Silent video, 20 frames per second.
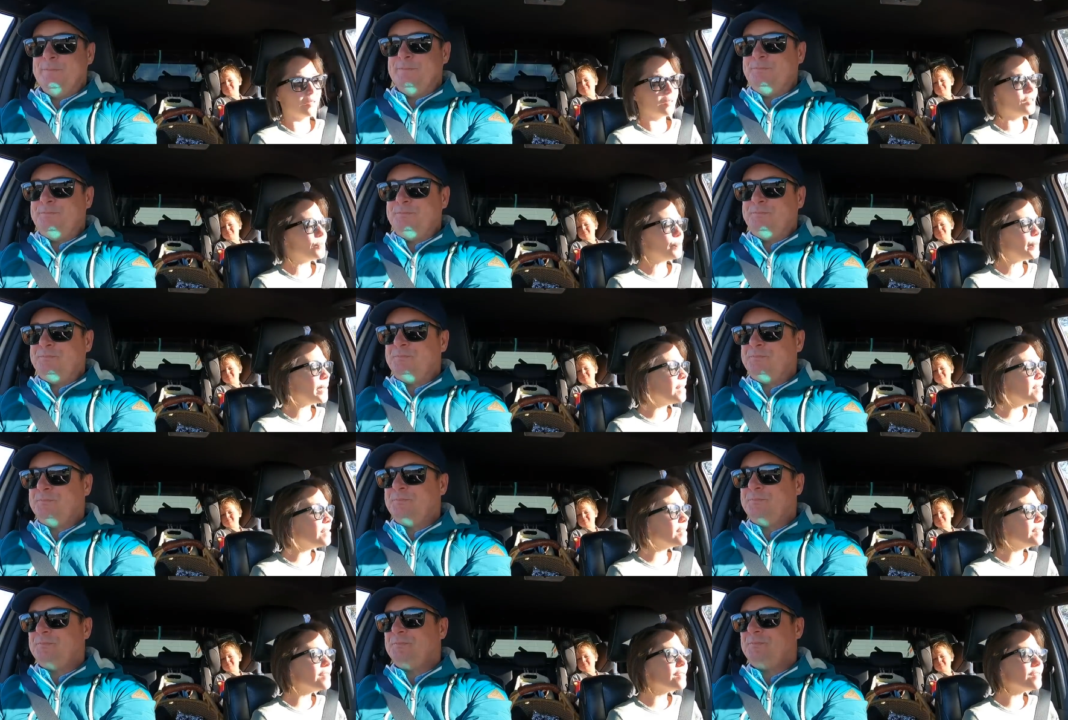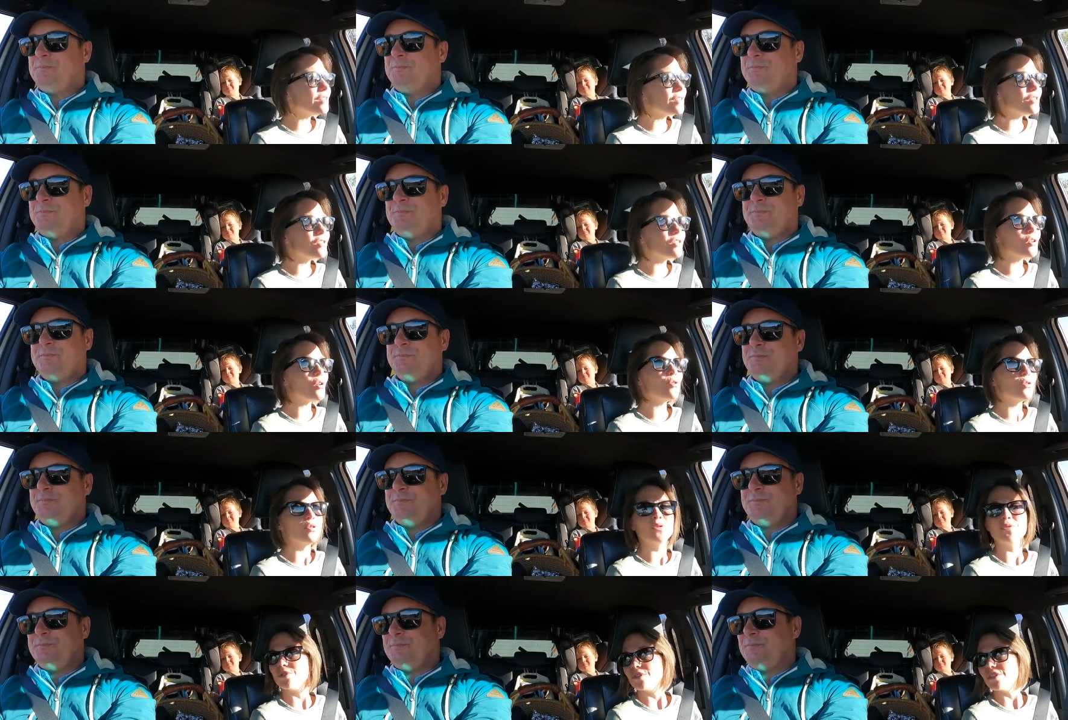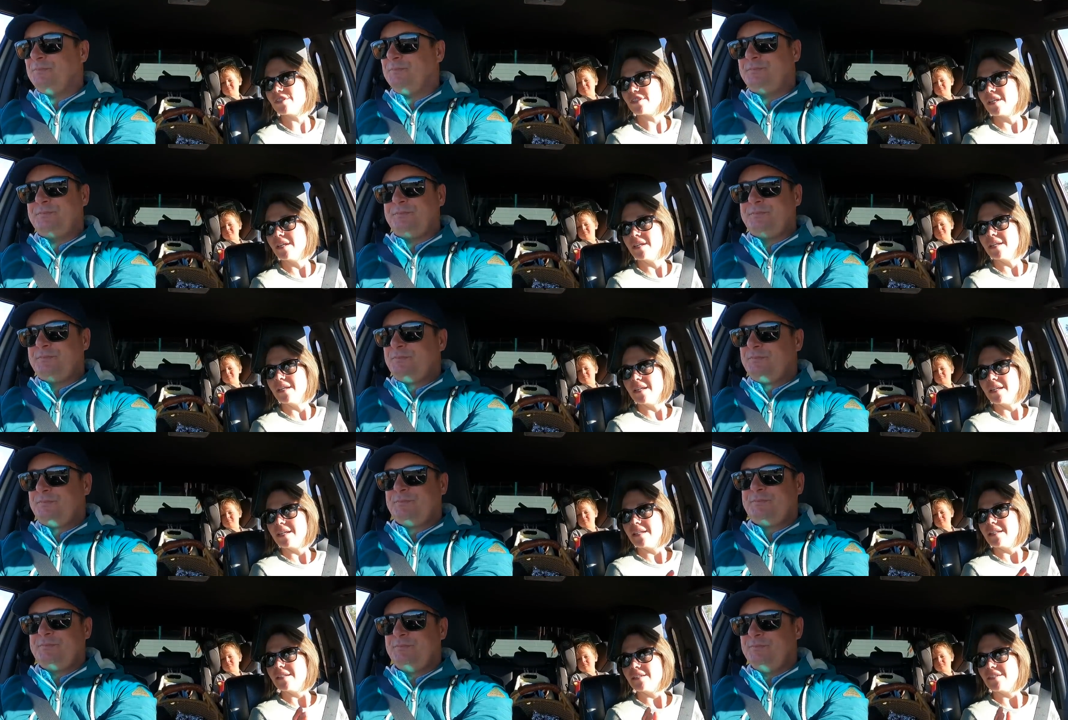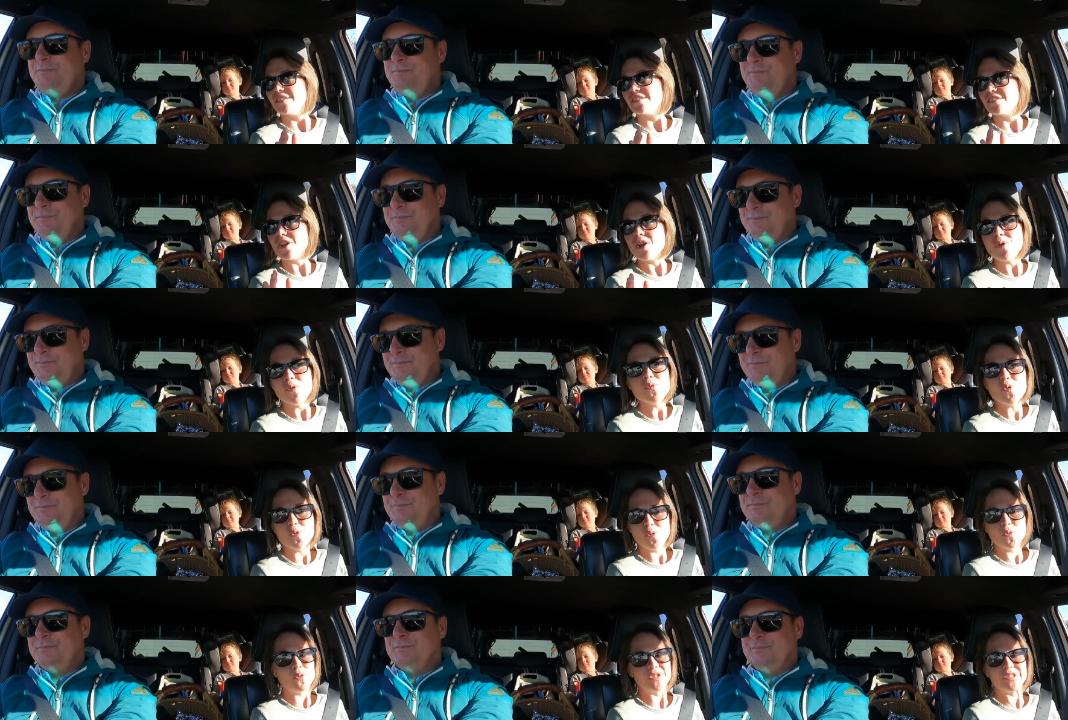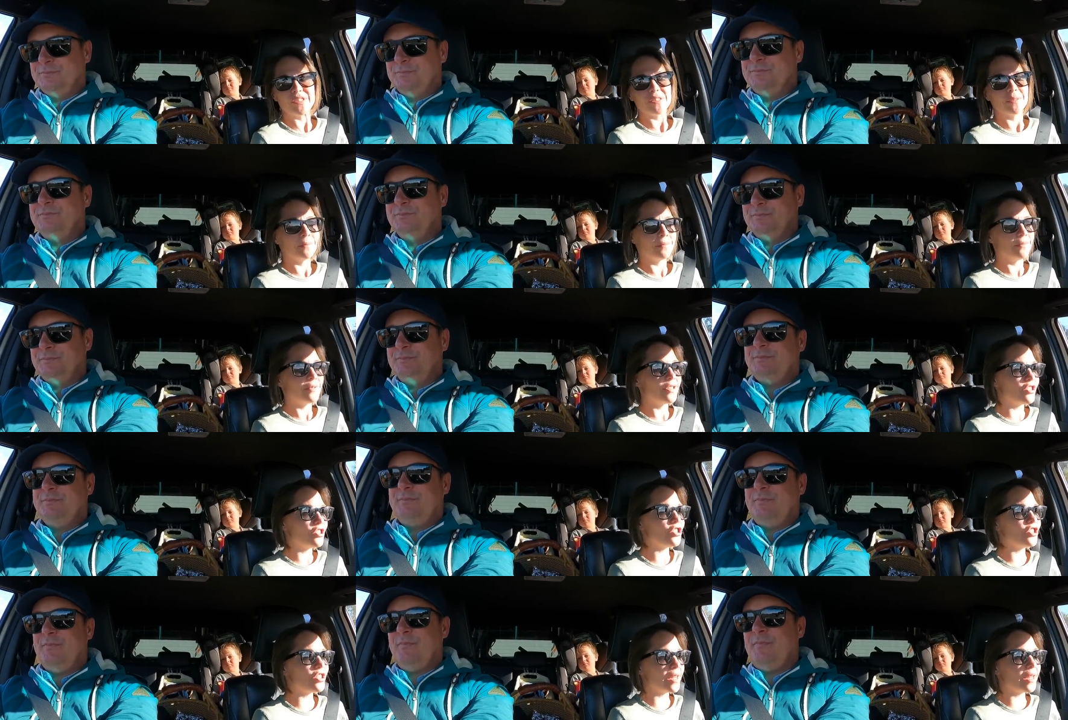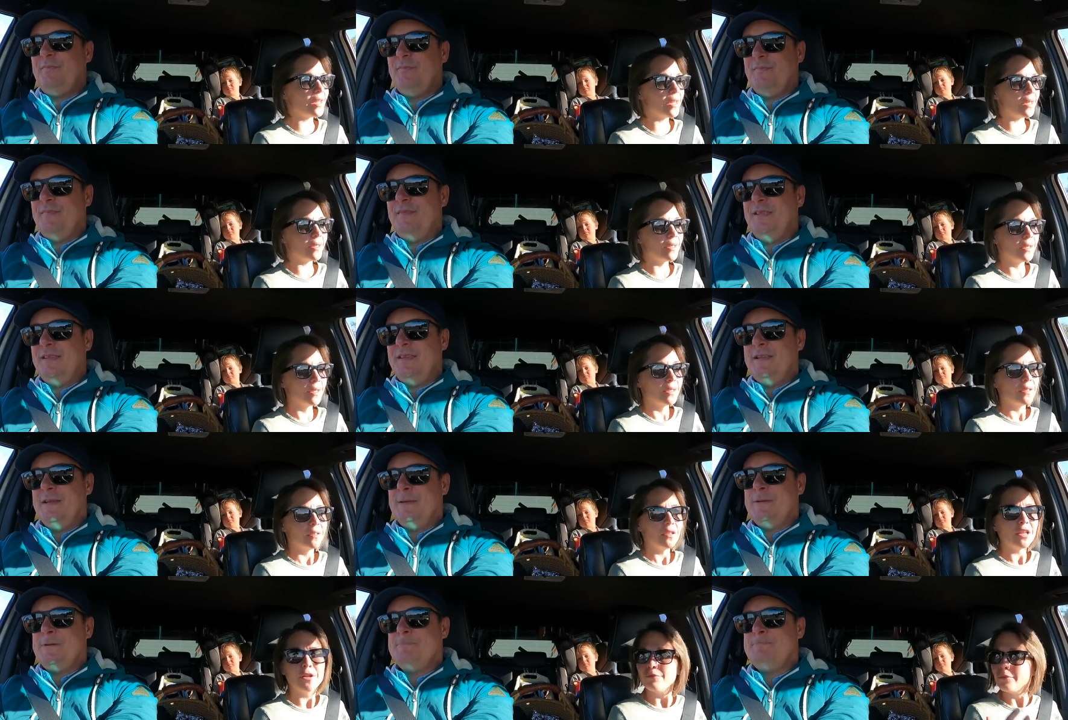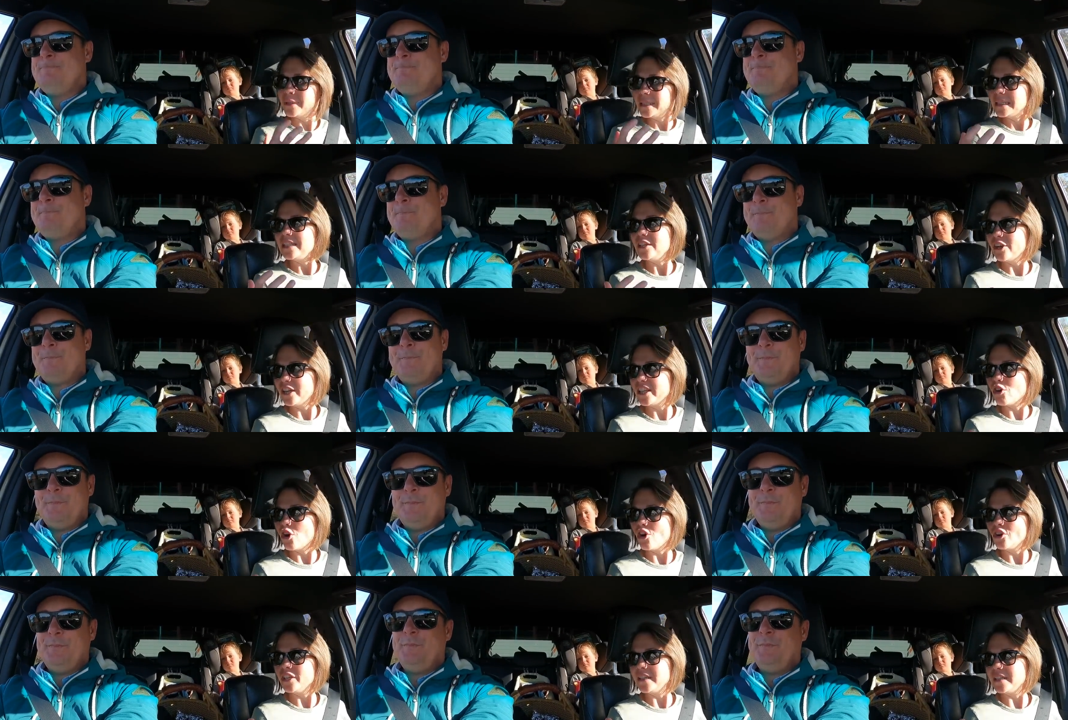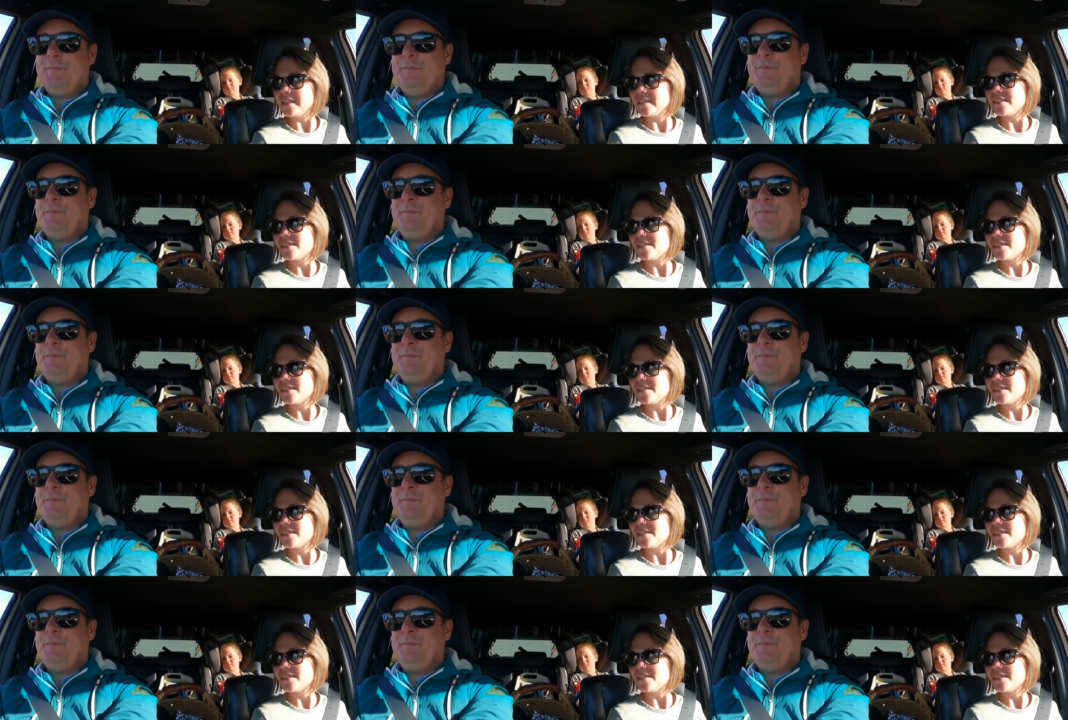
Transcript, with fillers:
Speaker 1: we? it's been so good, so awesome to share yeah. like really iconic